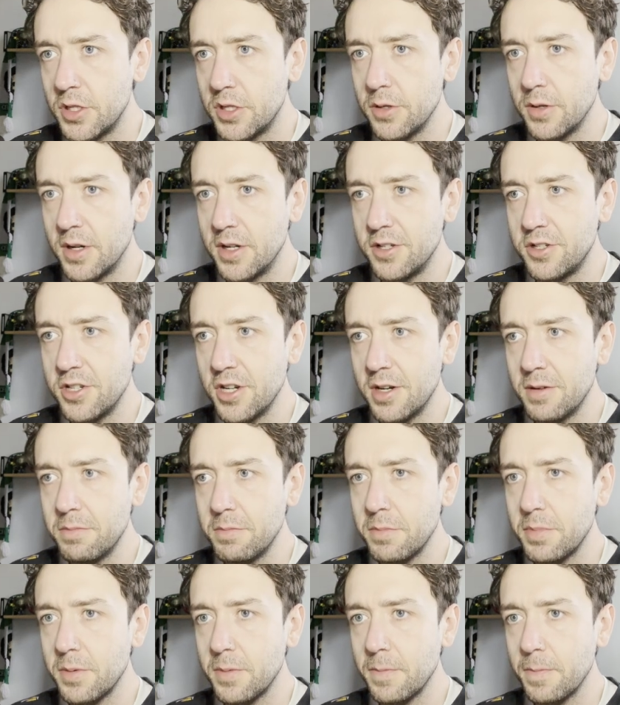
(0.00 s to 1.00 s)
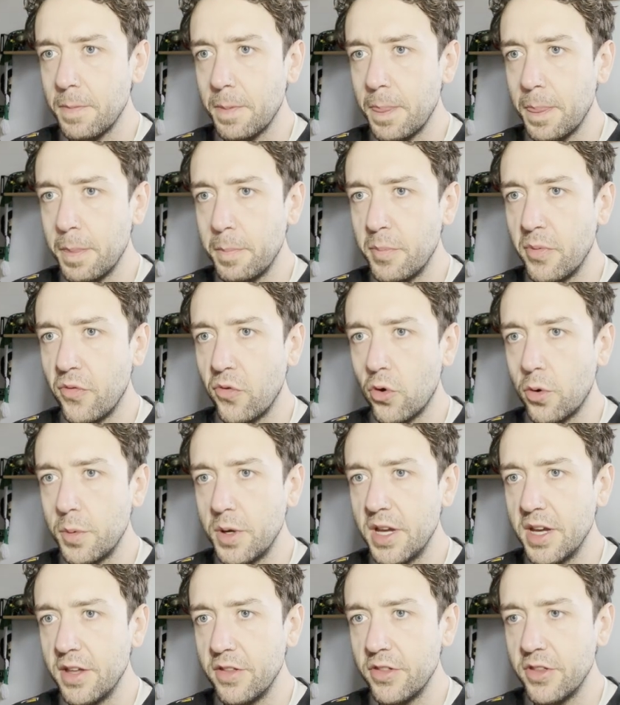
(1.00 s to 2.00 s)
We do our jump. Before
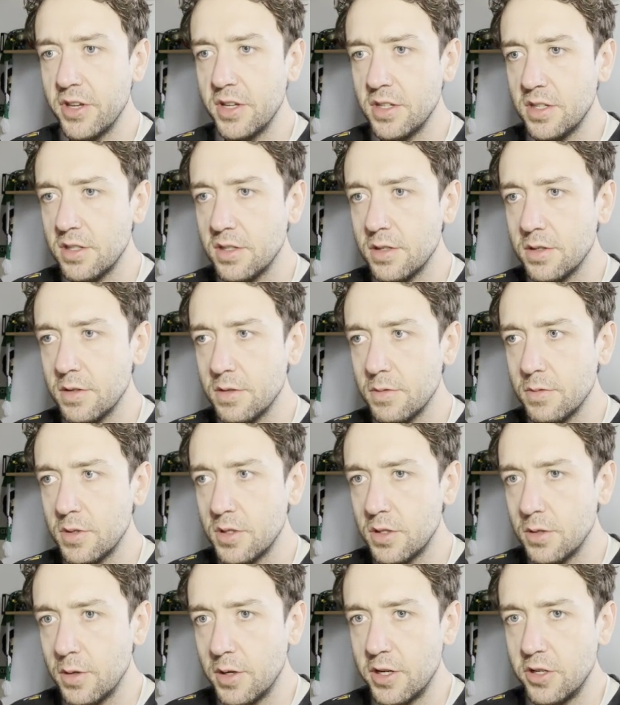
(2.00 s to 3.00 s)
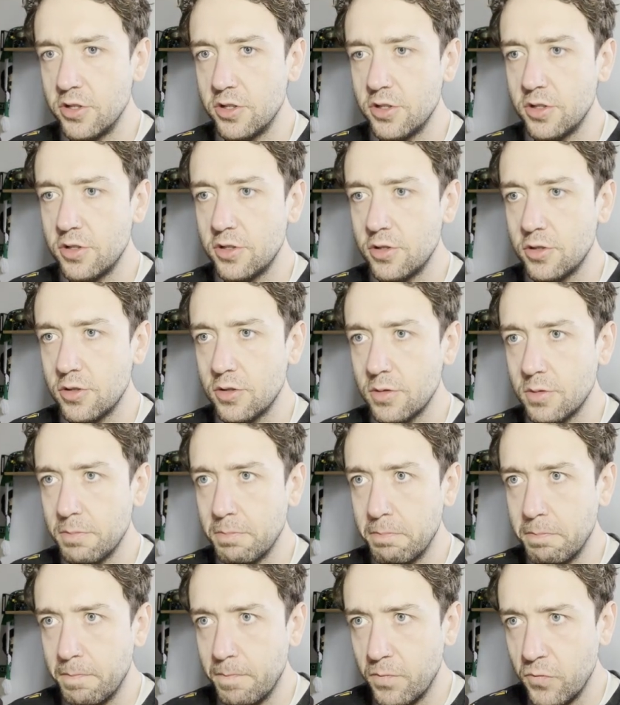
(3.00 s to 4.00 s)
we hit this, we do our
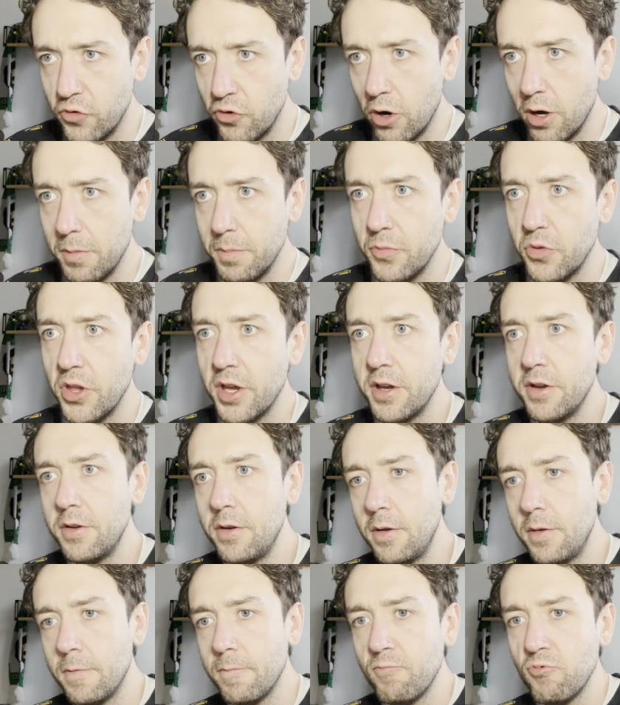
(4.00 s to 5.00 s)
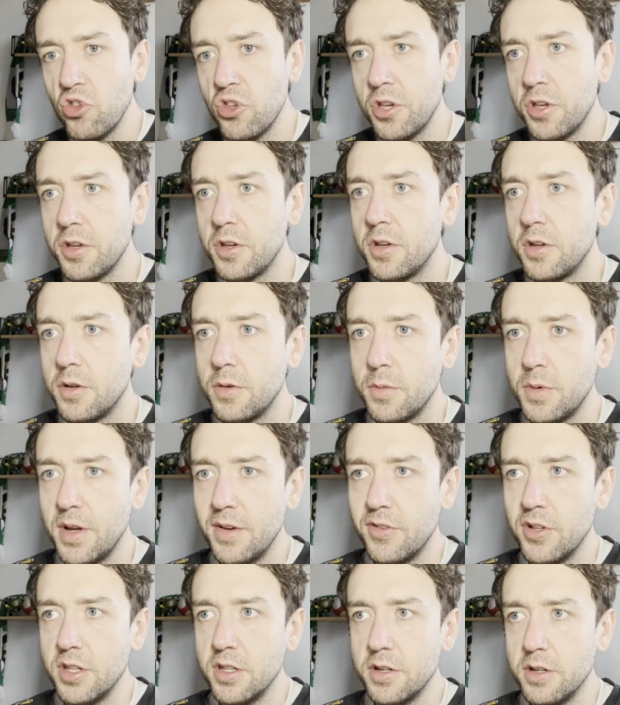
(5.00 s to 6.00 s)
drop down. We
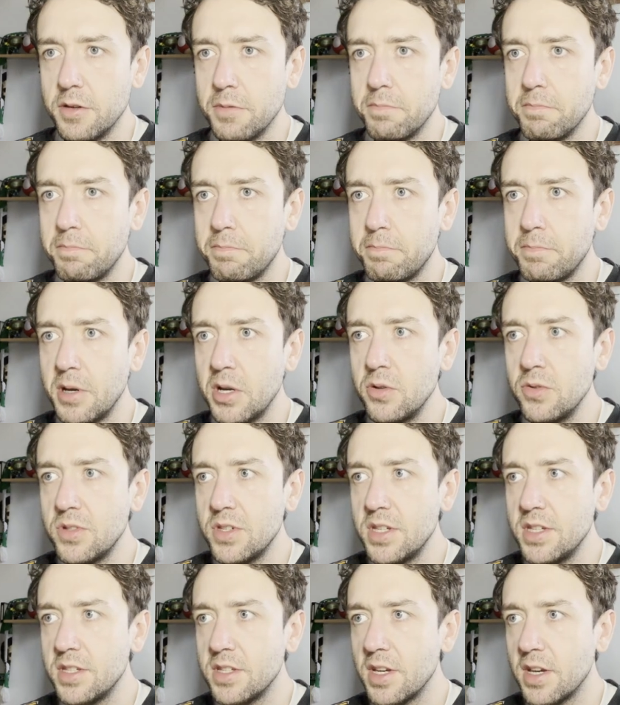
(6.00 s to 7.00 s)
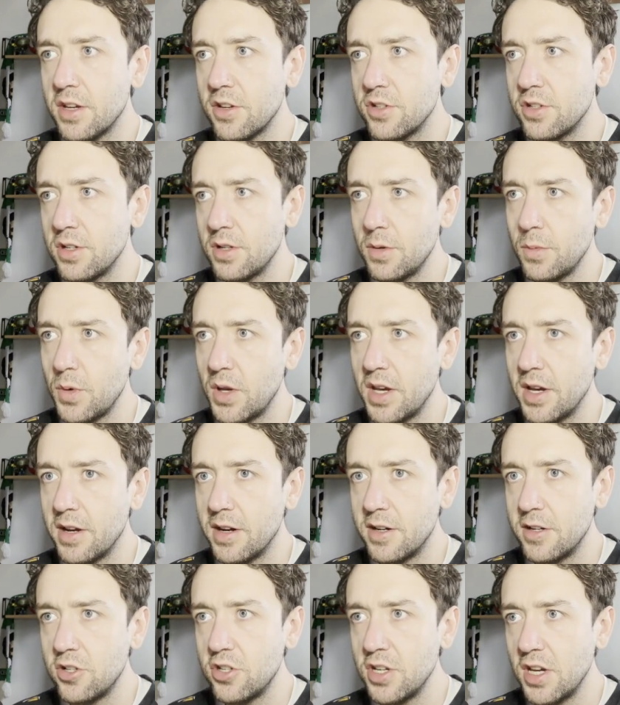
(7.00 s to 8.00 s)
have a little bouncy section. We
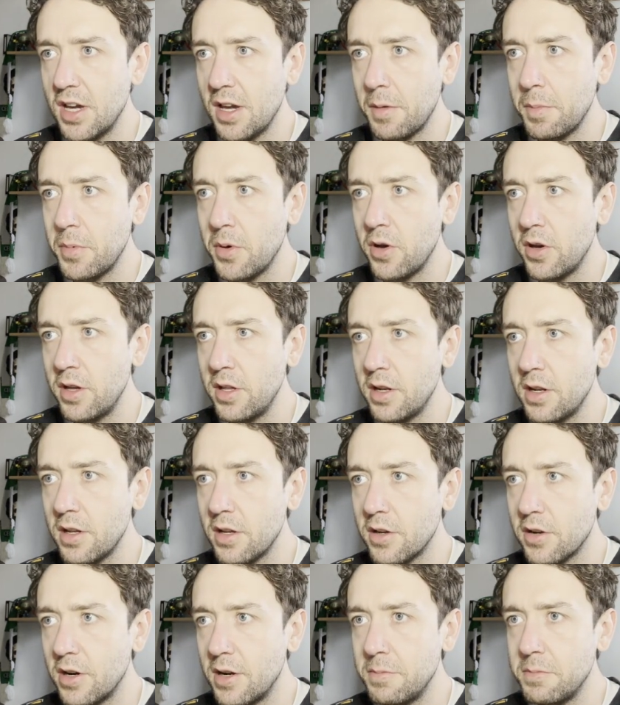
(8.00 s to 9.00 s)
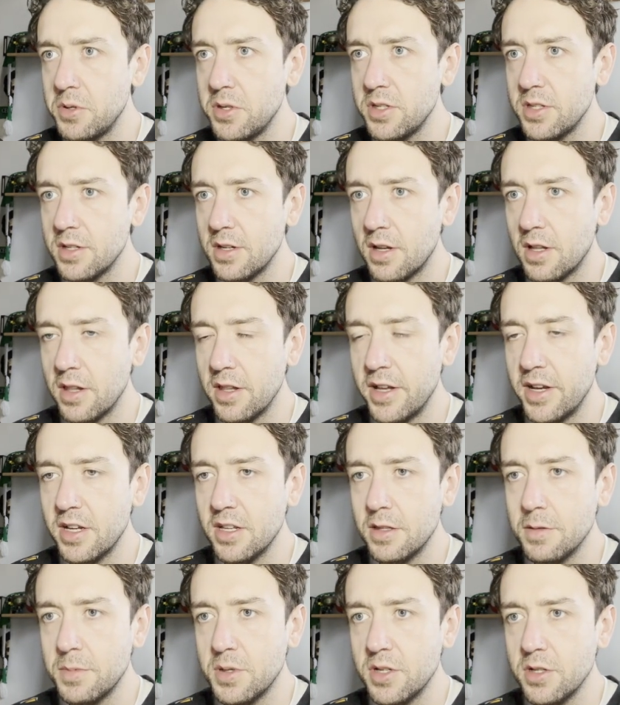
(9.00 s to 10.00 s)
hit our checkpoint, crumbles and
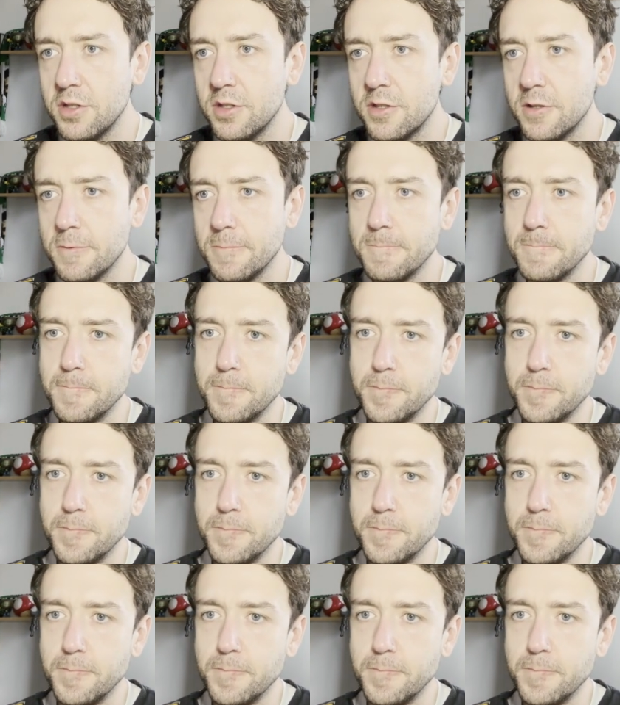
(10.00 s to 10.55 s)
collectibles.